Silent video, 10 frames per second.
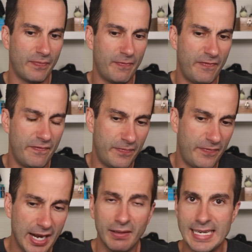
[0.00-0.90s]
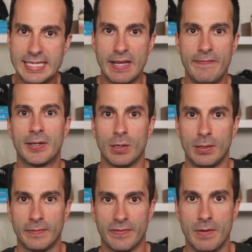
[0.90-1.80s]
fairly
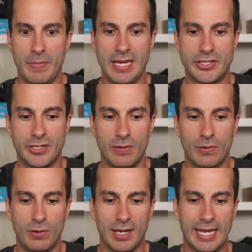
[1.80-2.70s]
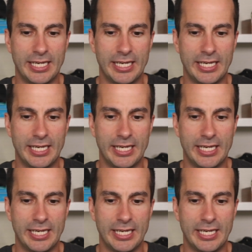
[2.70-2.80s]
difficult for me to